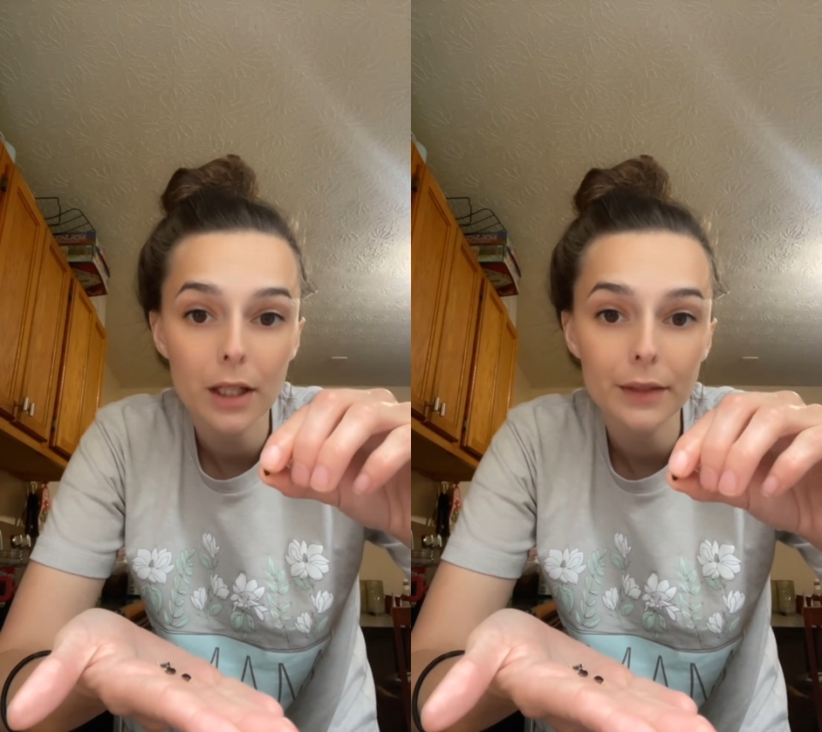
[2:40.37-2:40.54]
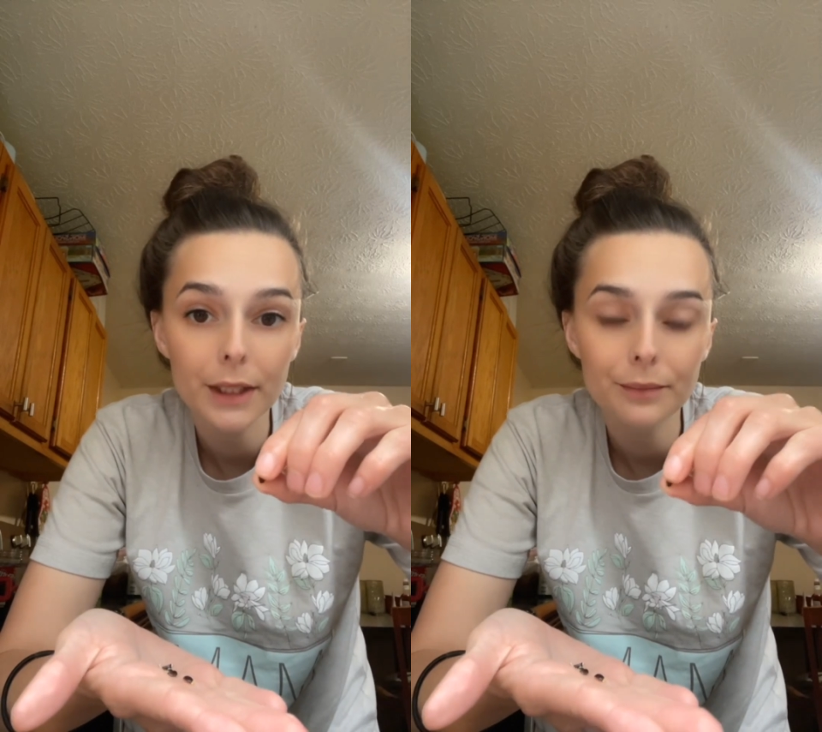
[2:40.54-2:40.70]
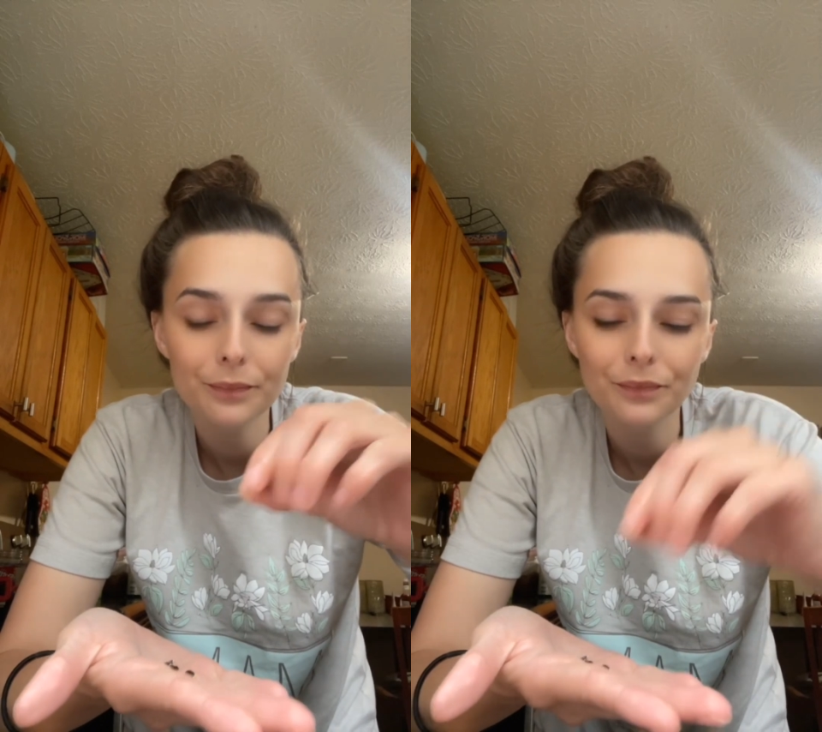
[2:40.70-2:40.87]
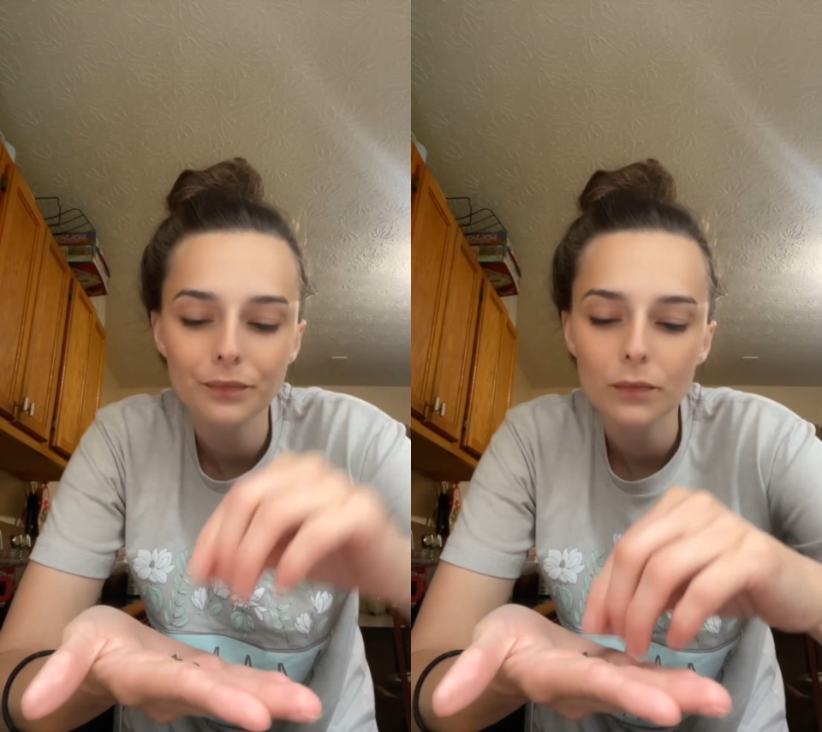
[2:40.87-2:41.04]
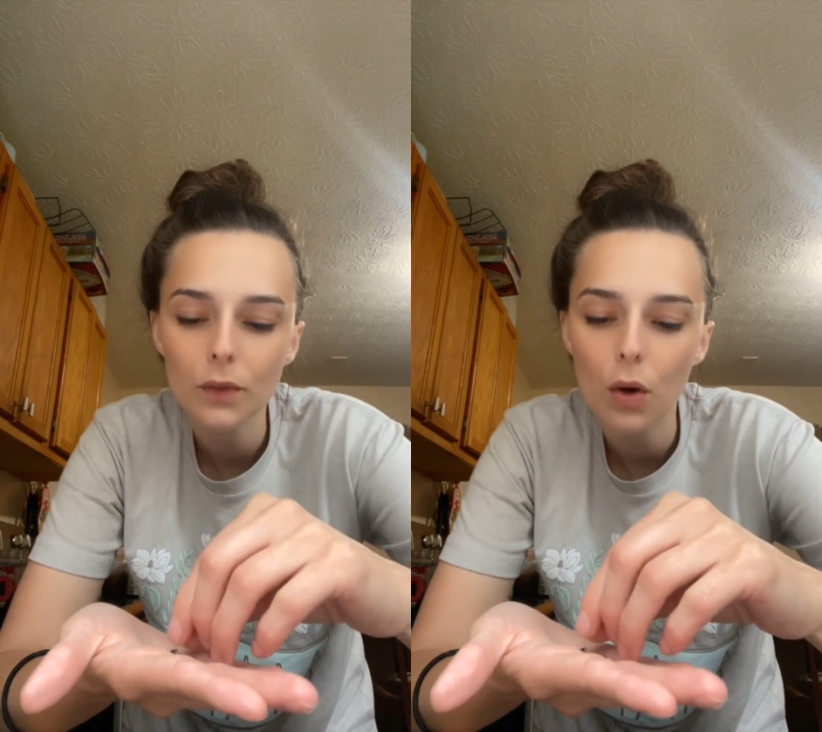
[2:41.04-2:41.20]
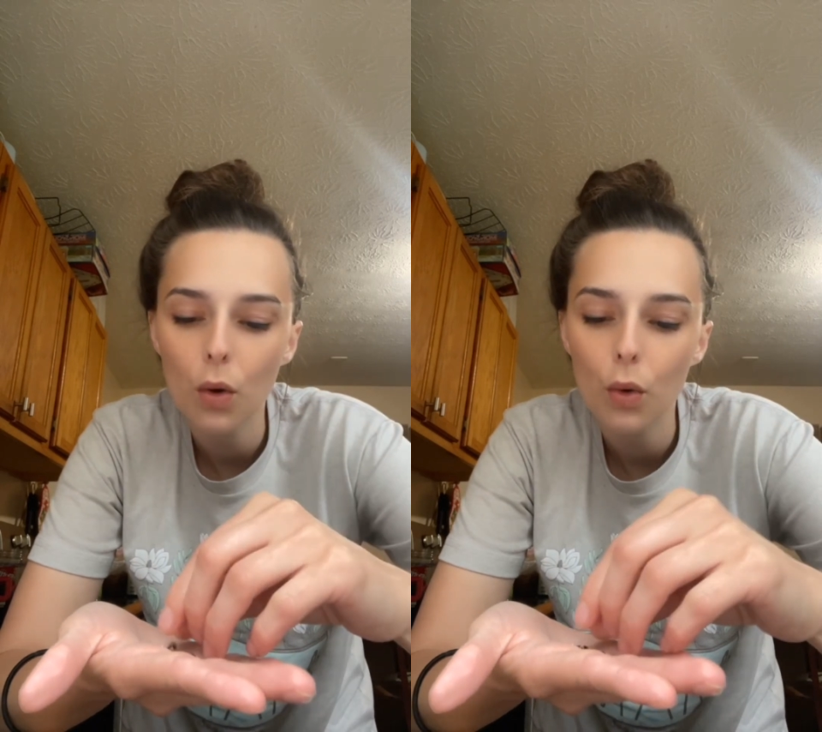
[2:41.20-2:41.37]
it,
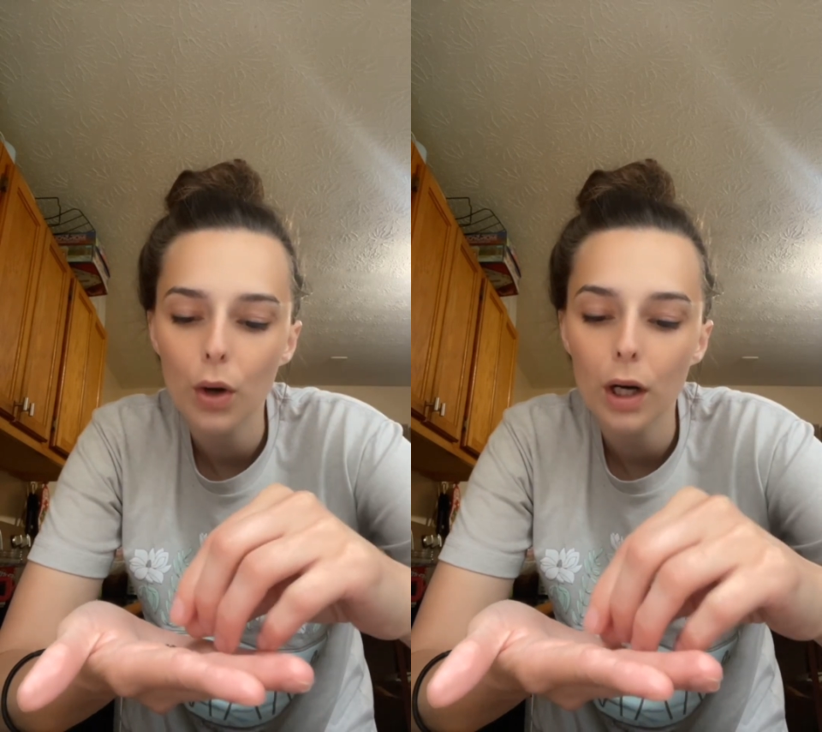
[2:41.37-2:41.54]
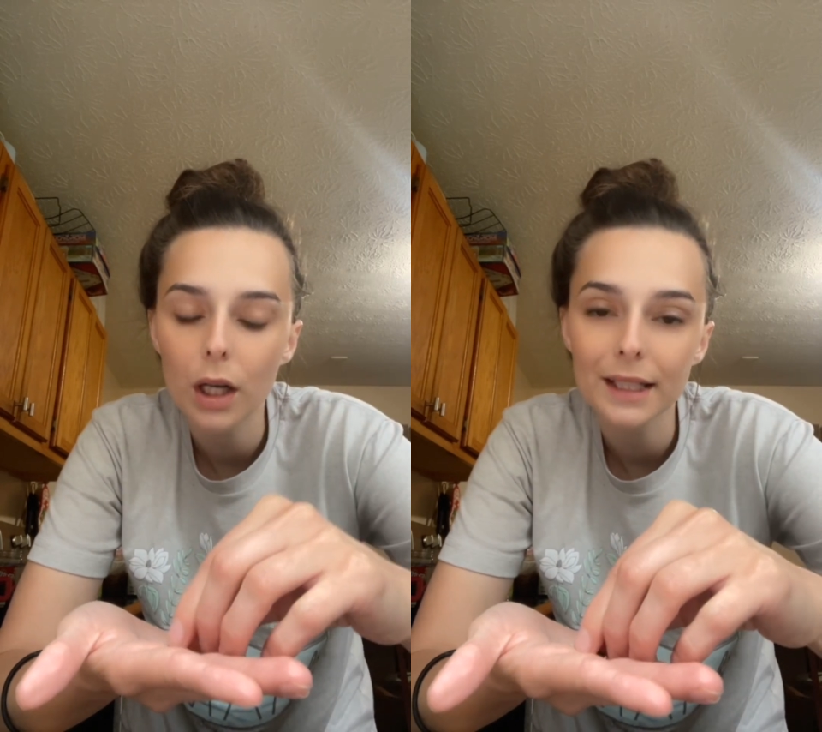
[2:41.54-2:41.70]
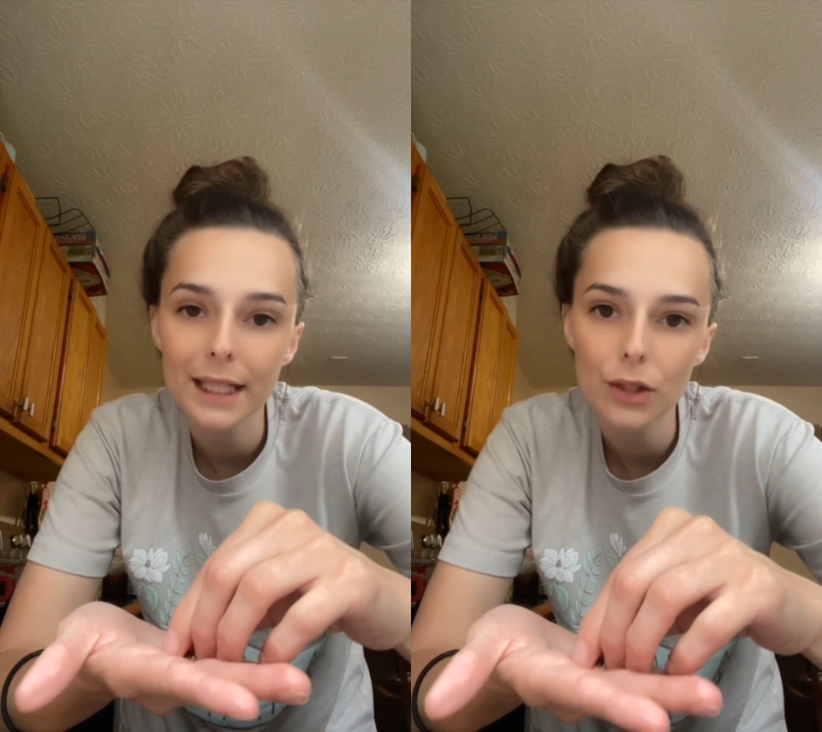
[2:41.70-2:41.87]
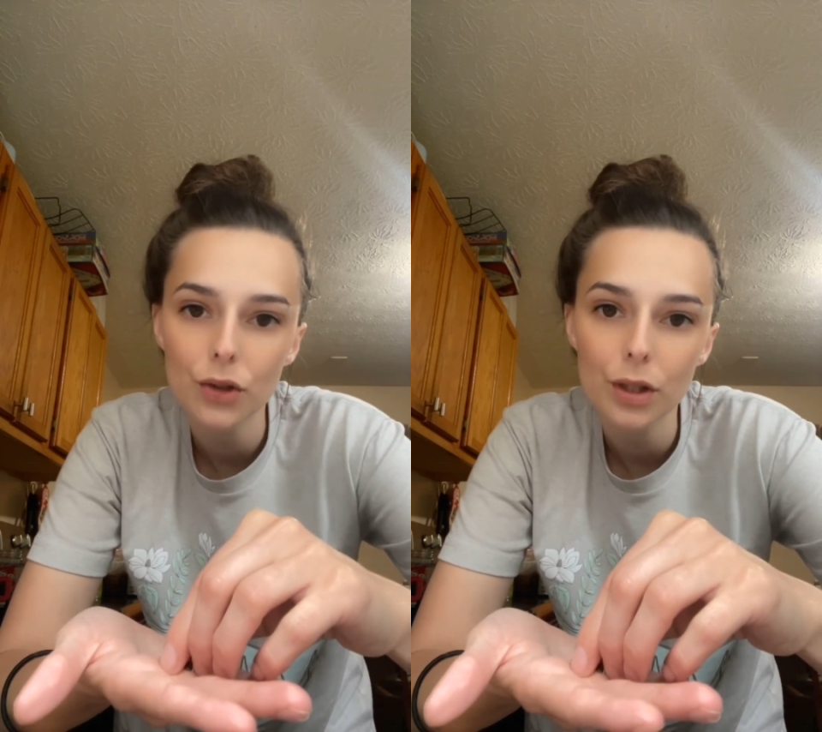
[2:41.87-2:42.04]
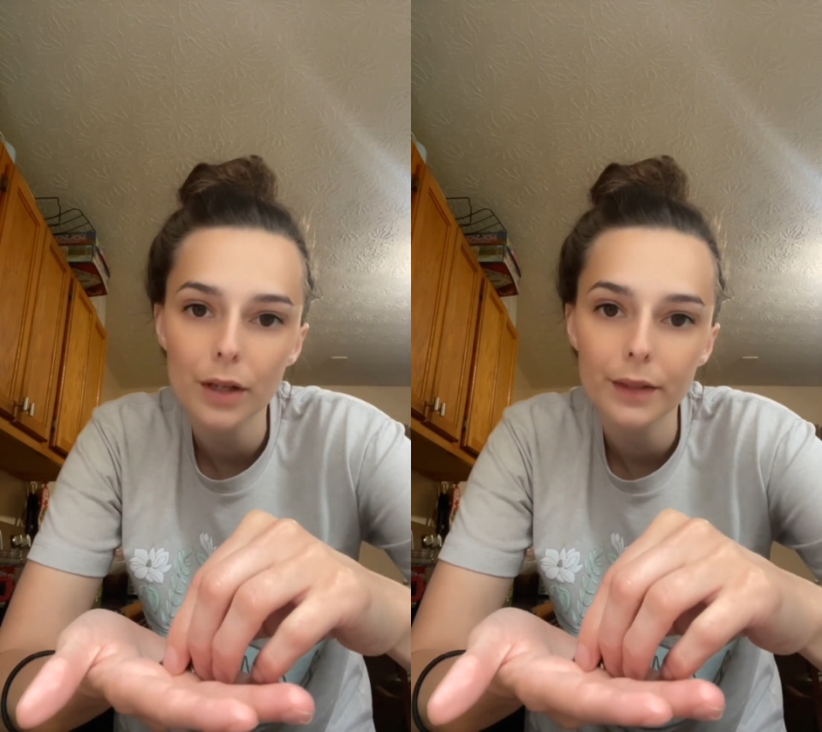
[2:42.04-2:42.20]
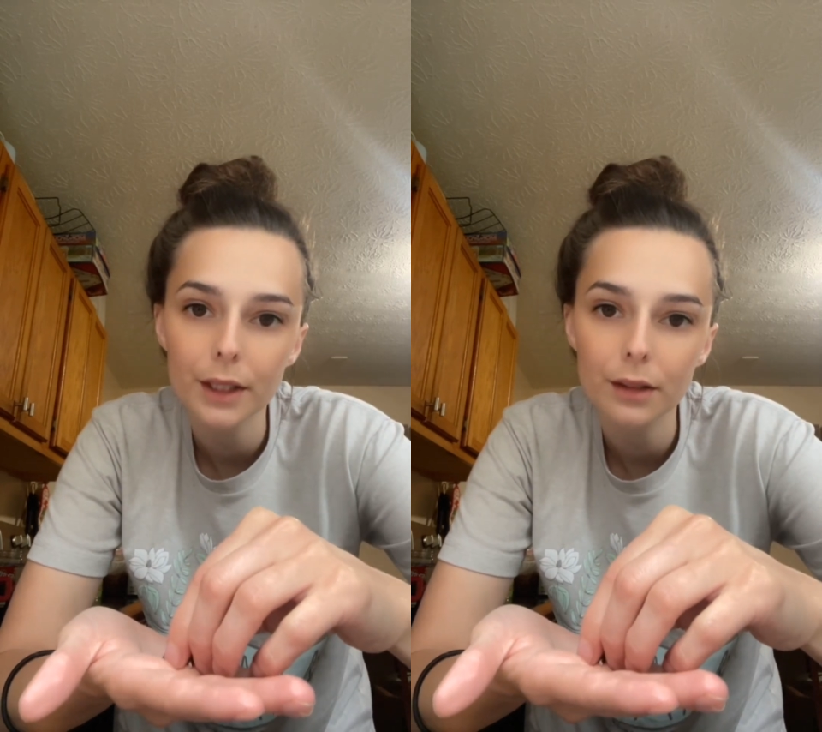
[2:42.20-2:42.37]
or a tincture
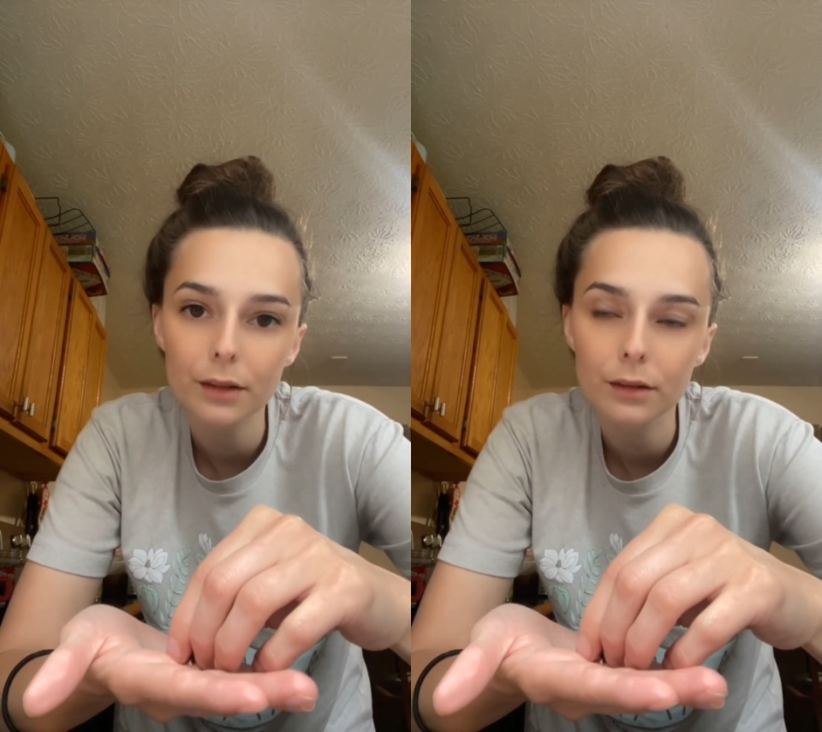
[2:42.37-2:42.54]
of it,